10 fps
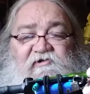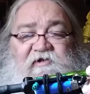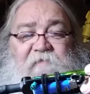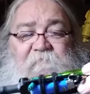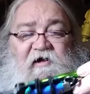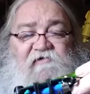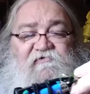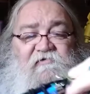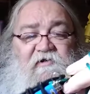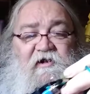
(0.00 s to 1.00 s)
ten
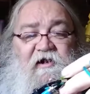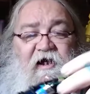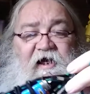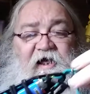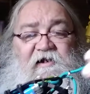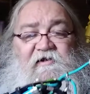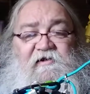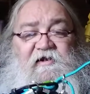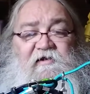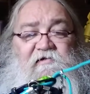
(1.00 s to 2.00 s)
bucks. I added
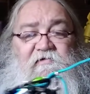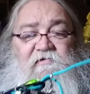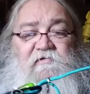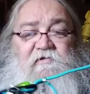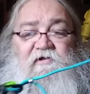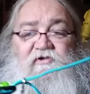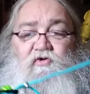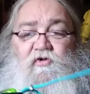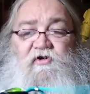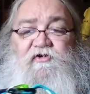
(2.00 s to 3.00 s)
the
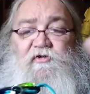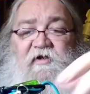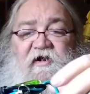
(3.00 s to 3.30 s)
cord to it.